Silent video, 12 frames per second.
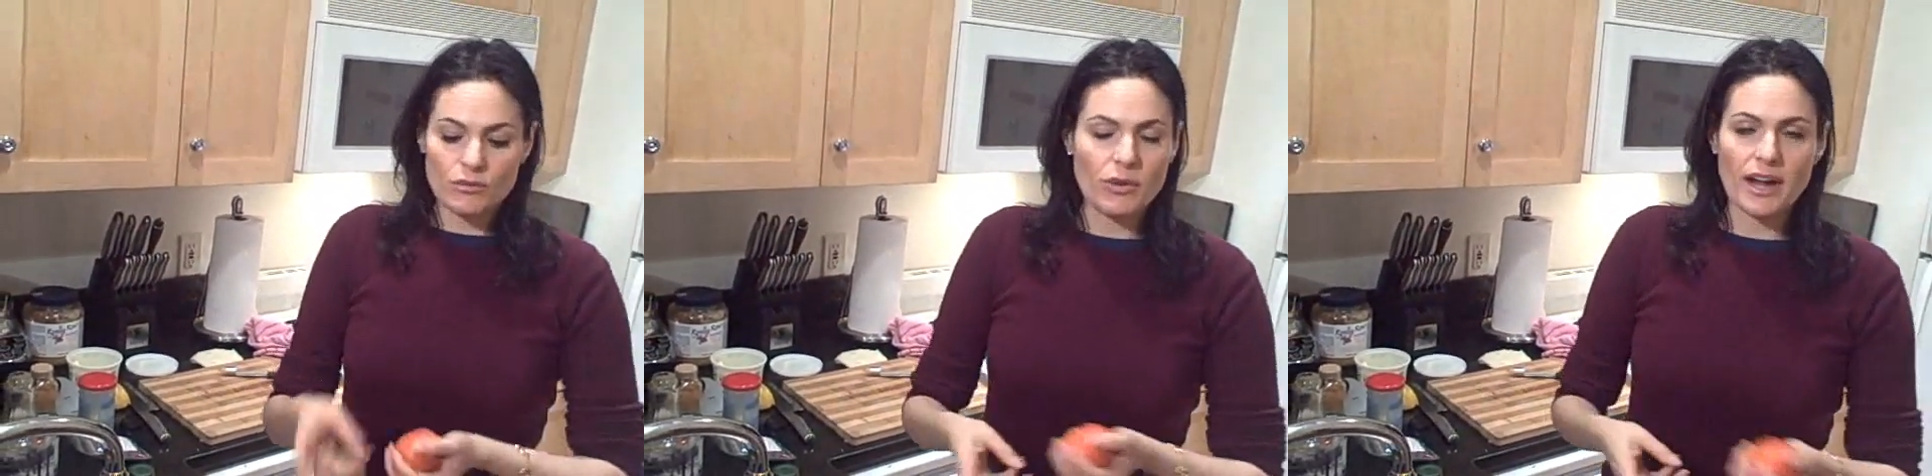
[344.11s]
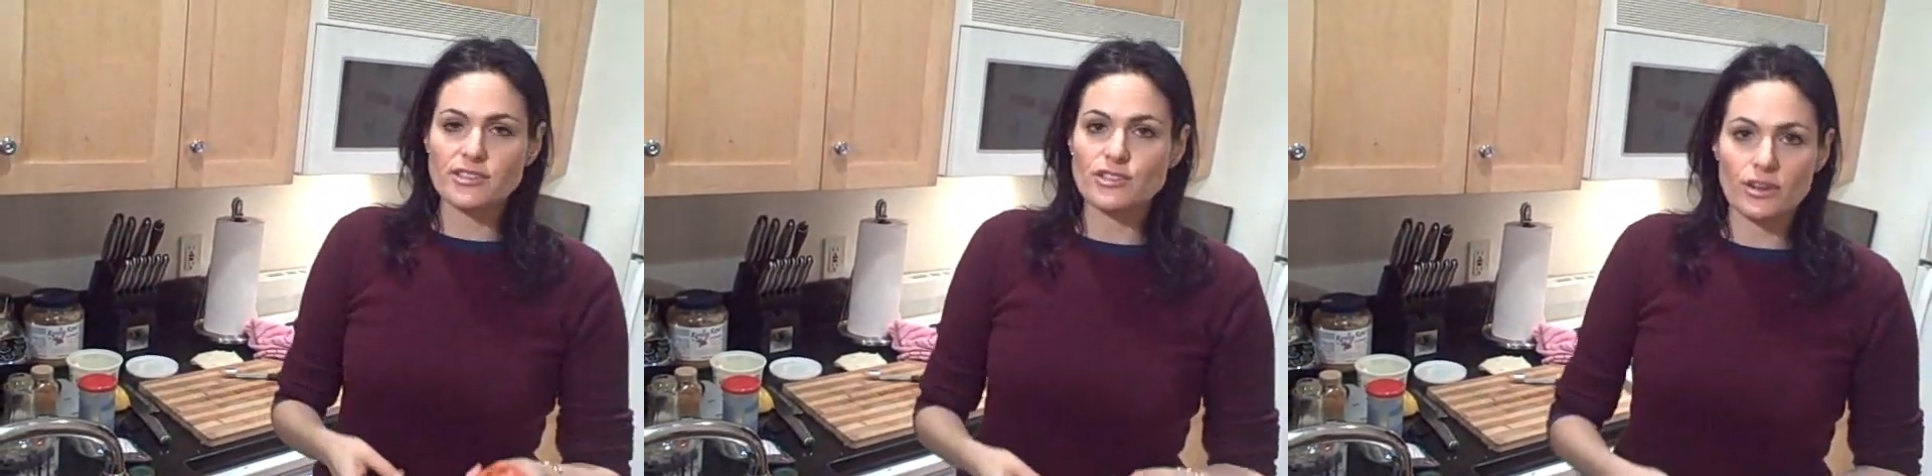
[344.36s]

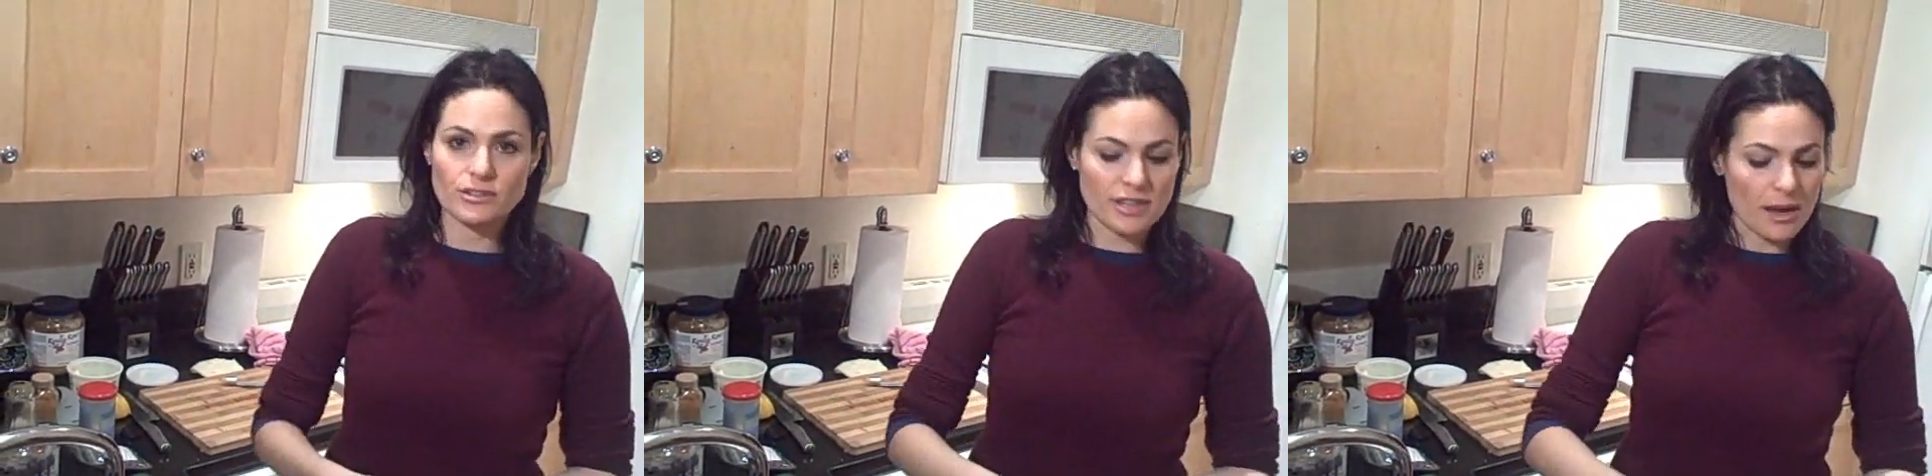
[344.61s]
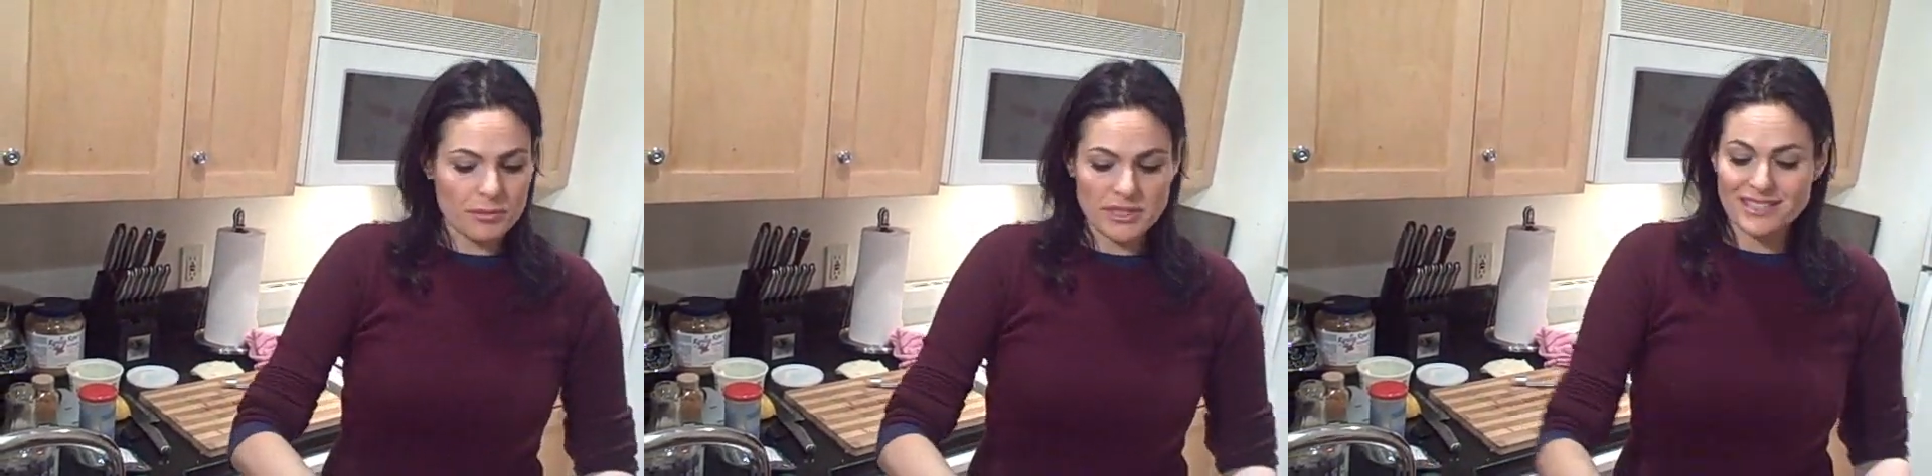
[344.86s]
wedge those
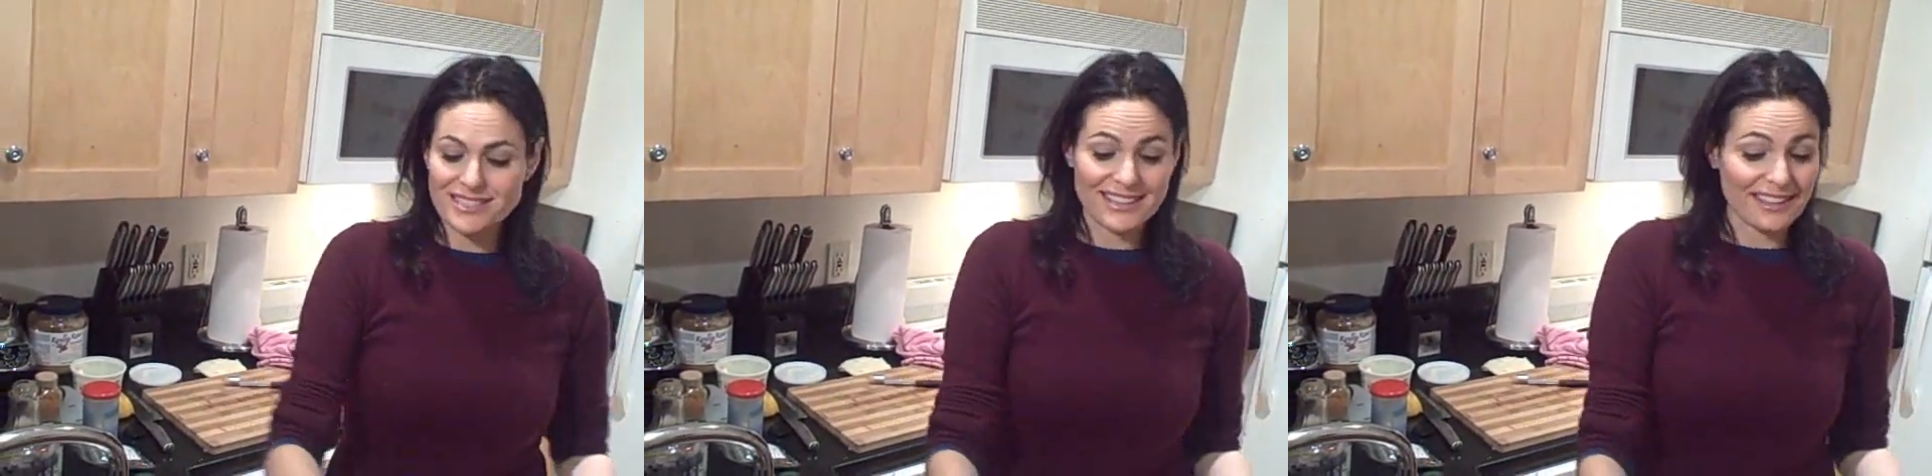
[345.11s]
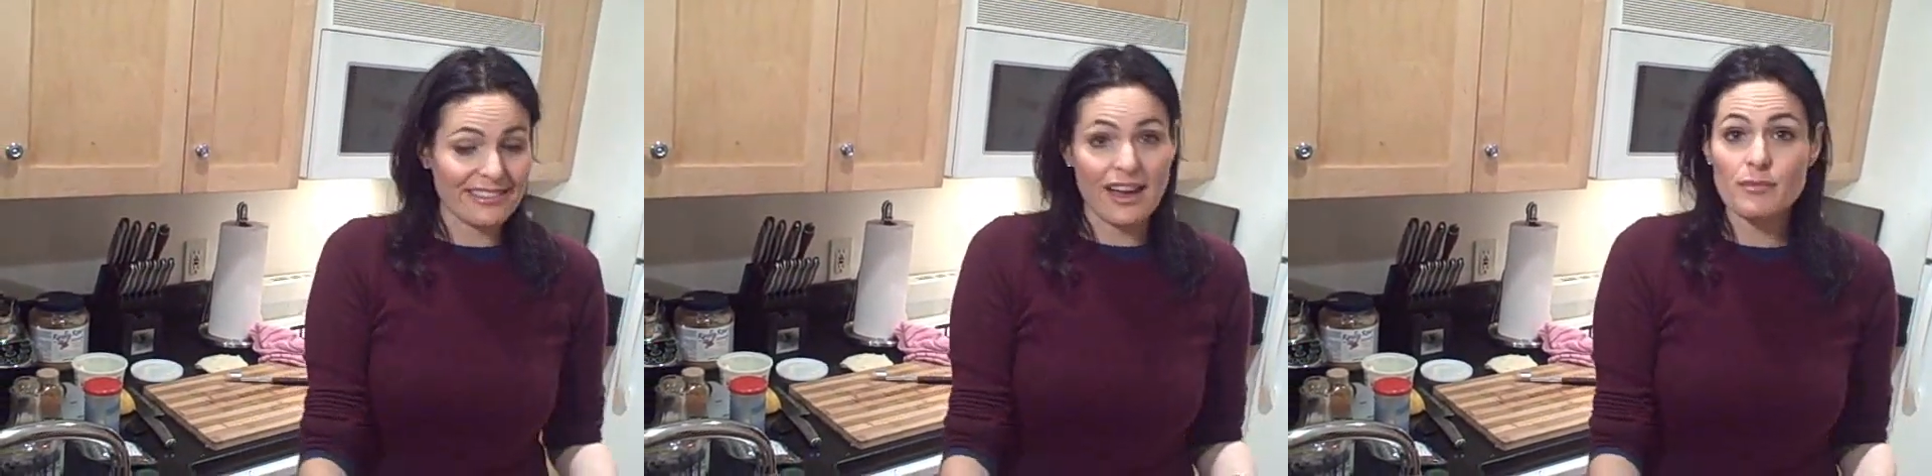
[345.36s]
up and
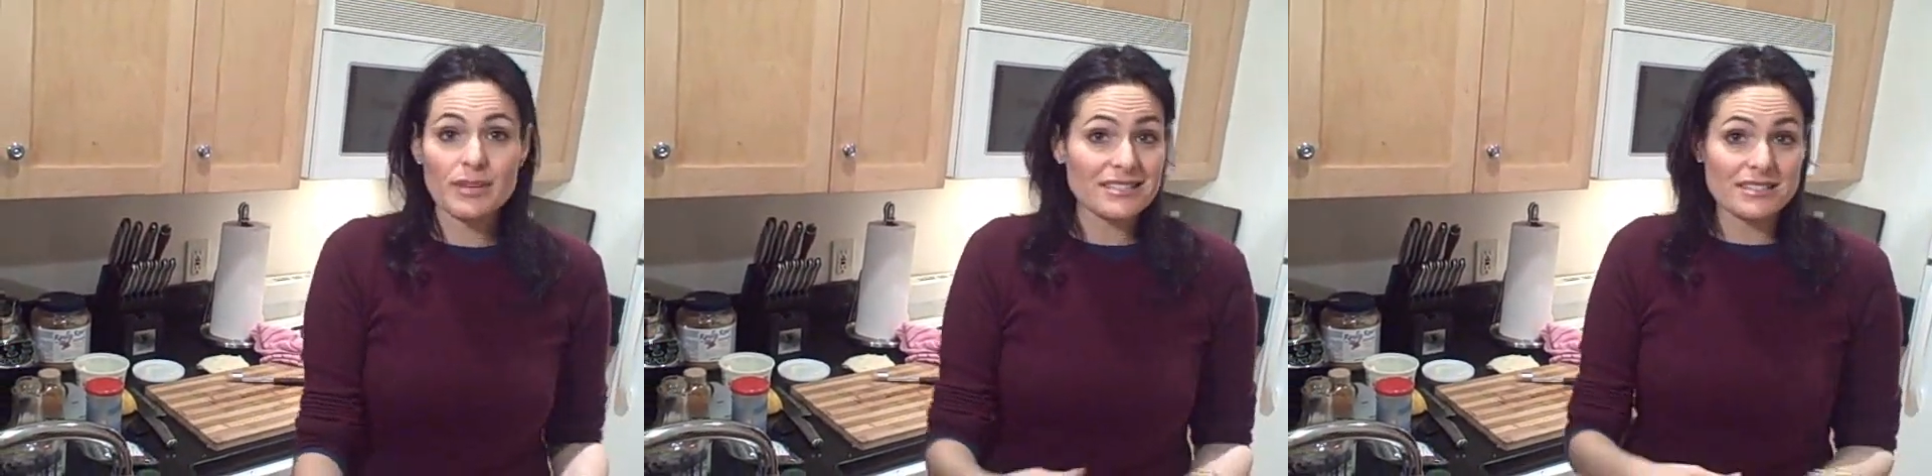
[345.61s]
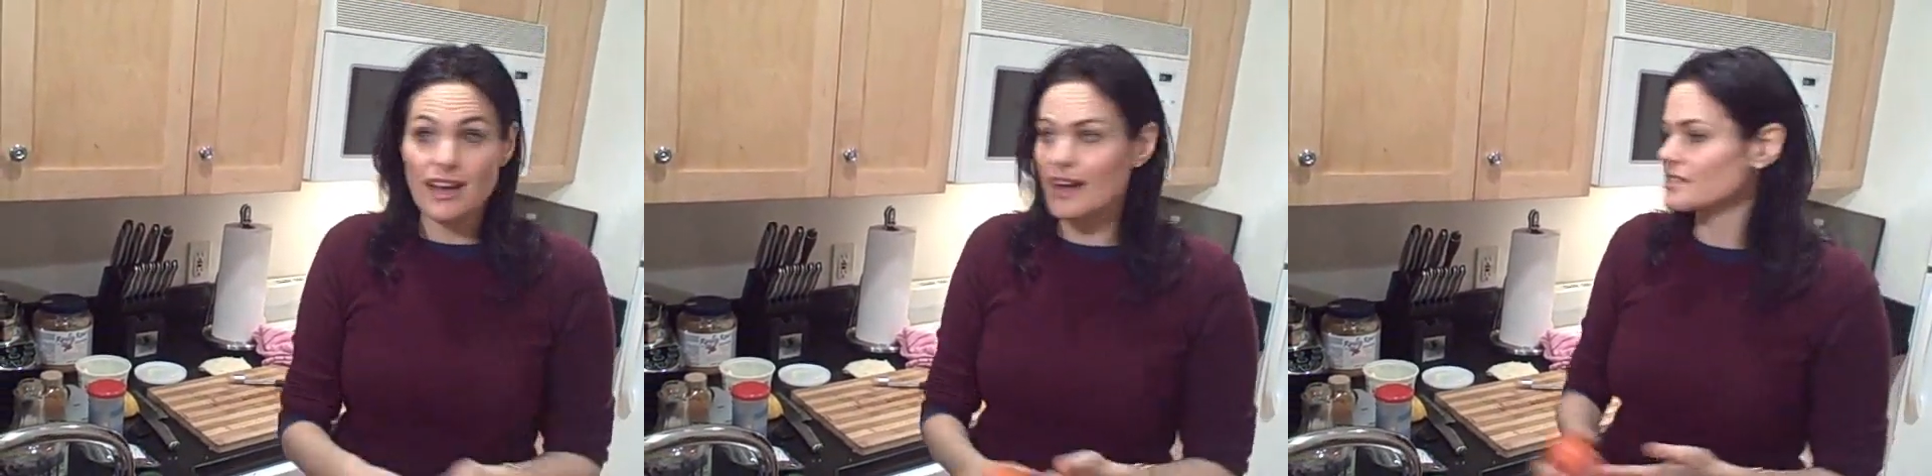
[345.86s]
stick them
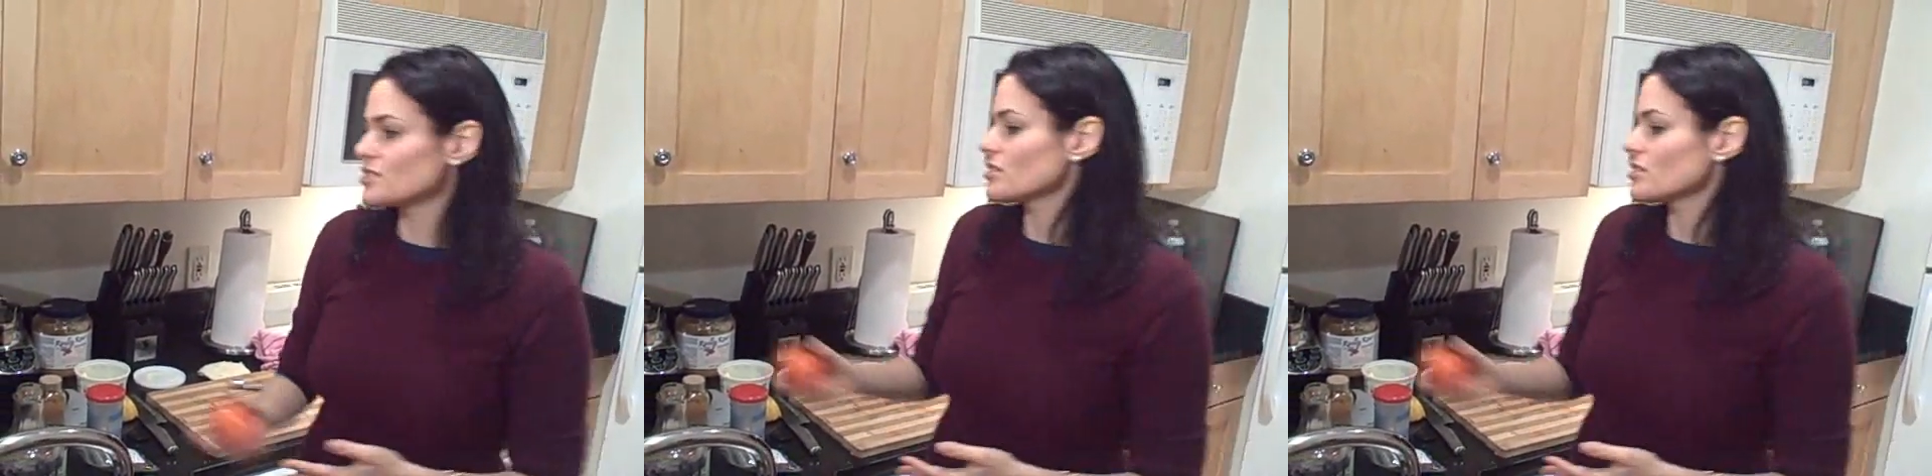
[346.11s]
inside